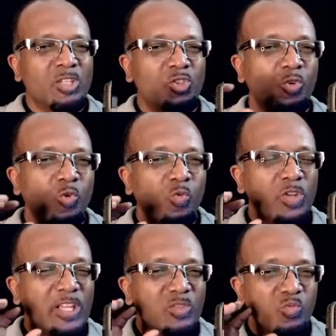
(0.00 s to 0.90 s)
So
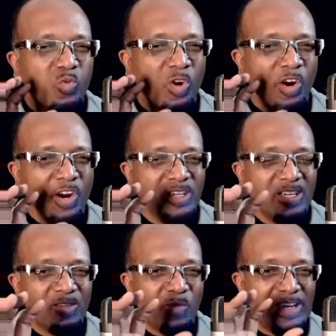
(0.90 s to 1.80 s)
His
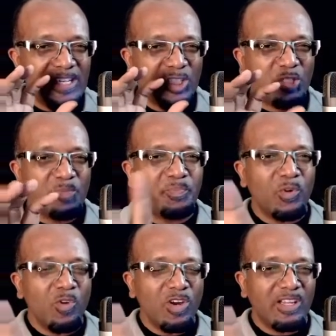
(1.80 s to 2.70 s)
Word, when He
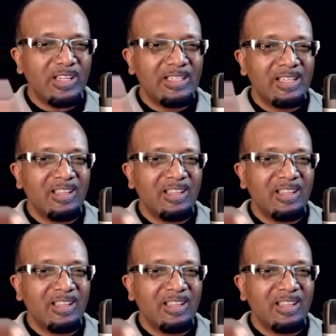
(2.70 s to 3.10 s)
spoke,